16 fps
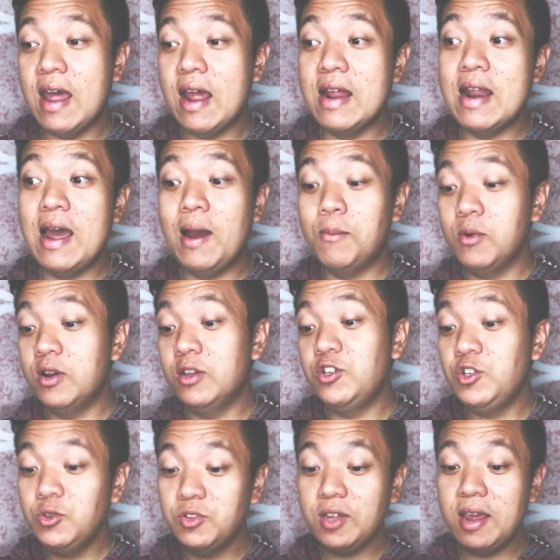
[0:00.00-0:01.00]
and now I'm going to
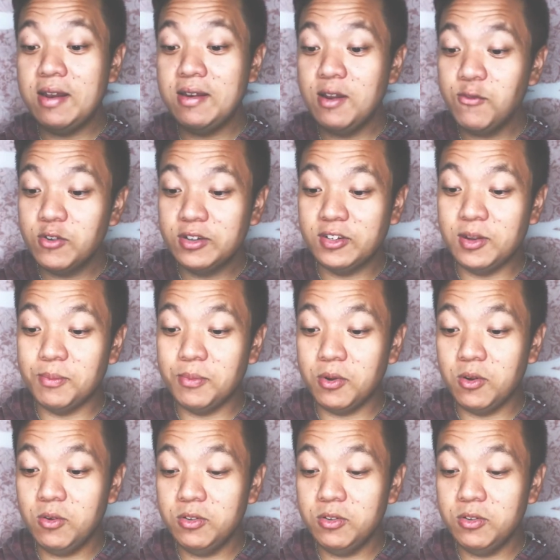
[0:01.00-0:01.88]
choose a different tempo,